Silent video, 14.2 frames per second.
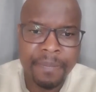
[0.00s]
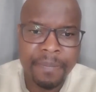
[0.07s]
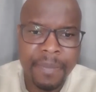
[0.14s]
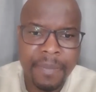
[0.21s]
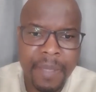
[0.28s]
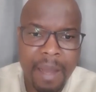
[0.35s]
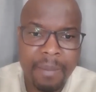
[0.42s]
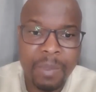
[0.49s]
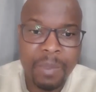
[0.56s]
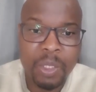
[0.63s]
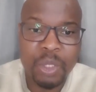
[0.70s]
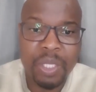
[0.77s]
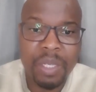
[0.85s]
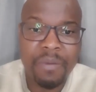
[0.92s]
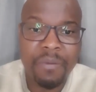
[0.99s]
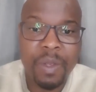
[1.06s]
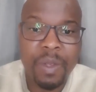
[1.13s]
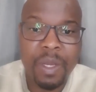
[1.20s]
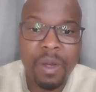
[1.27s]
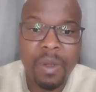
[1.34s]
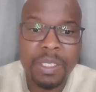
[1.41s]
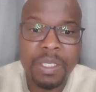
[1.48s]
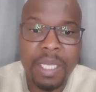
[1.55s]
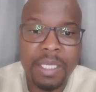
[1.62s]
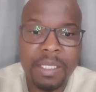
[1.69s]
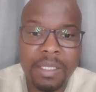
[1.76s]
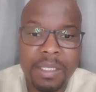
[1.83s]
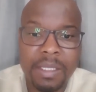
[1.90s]
I'm not sure if we lost
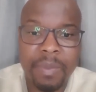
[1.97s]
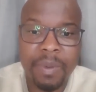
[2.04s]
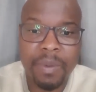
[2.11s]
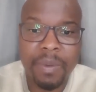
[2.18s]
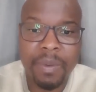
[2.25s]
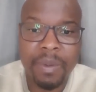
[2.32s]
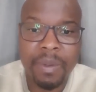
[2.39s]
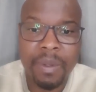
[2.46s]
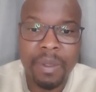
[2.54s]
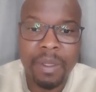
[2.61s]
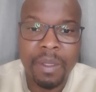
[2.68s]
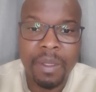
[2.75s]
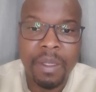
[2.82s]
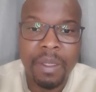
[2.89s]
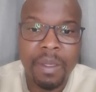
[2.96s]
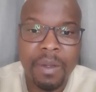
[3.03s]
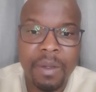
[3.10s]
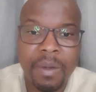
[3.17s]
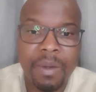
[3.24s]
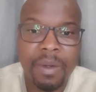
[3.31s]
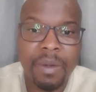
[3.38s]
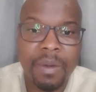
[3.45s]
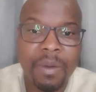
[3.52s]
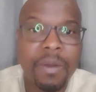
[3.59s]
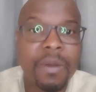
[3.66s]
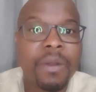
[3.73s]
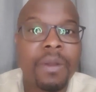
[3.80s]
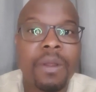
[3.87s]
Asisipho. Oh
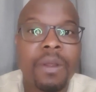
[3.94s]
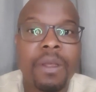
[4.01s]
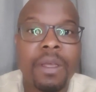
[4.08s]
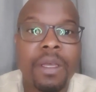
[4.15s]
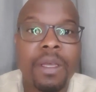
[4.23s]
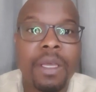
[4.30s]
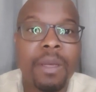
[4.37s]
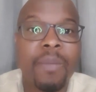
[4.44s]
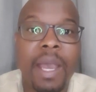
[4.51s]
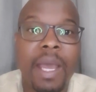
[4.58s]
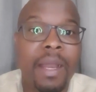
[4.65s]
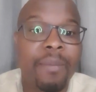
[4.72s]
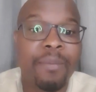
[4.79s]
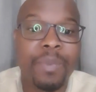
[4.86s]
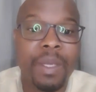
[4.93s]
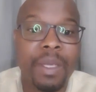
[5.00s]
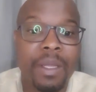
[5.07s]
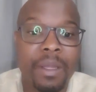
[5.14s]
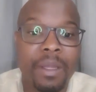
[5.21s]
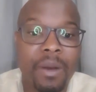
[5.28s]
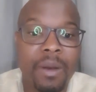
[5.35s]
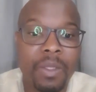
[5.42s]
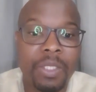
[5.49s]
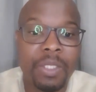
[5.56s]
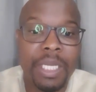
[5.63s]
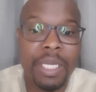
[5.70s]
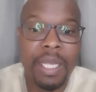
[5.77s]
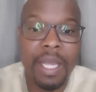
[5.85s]
no, it might be the load
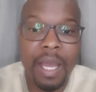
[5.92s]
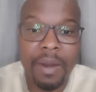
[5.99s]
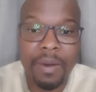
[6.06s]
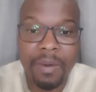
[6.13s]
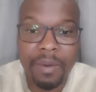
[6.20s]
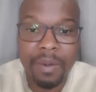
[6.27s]
shedding. I don't know.